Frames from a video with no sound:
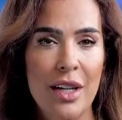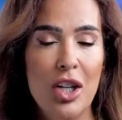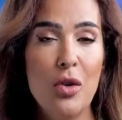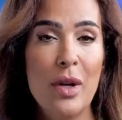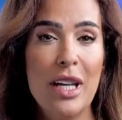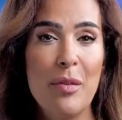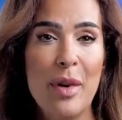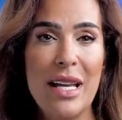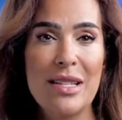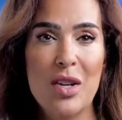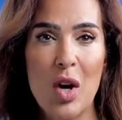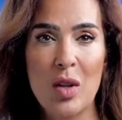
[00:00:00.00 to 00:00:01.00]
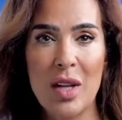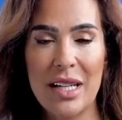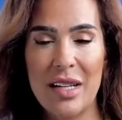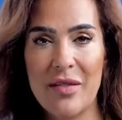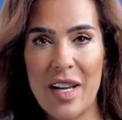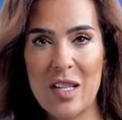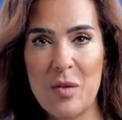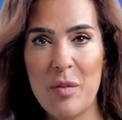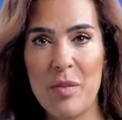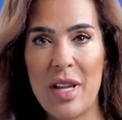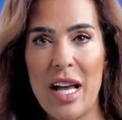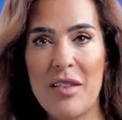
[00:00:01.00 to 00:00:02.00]
UAE-based online
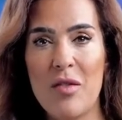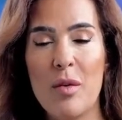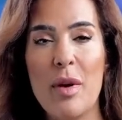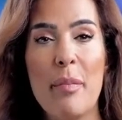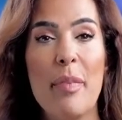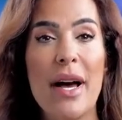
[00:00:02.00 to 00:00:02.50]
investment platform